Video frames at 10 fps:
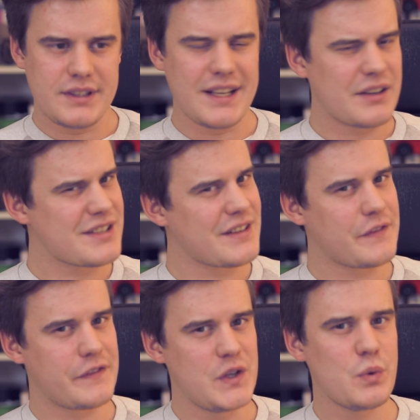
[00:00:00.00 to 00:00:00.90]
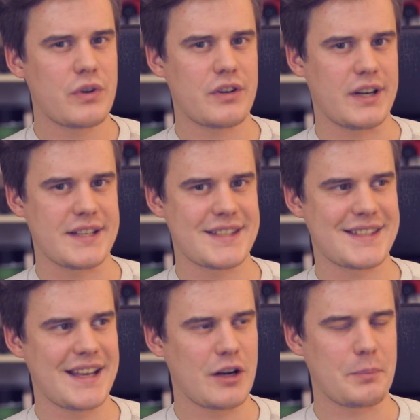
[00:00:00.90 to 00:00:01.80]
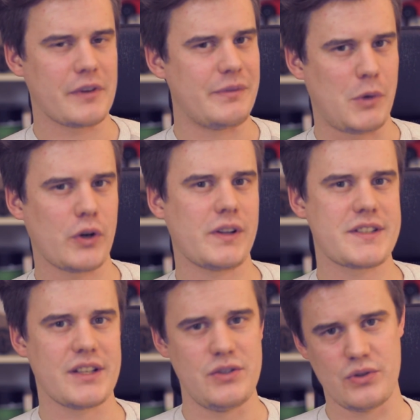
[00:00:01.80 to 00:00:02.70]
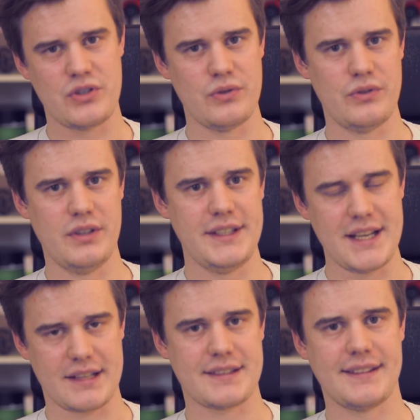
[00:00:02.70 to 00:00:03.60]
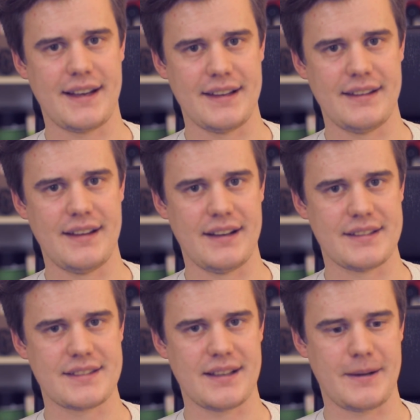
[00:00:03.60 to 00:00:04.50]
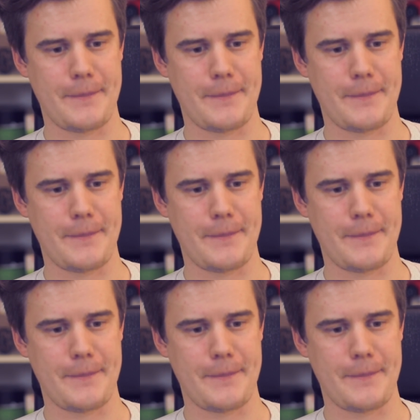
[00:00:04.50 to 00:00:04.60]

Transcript: there's a fewer setup of models that you should get that is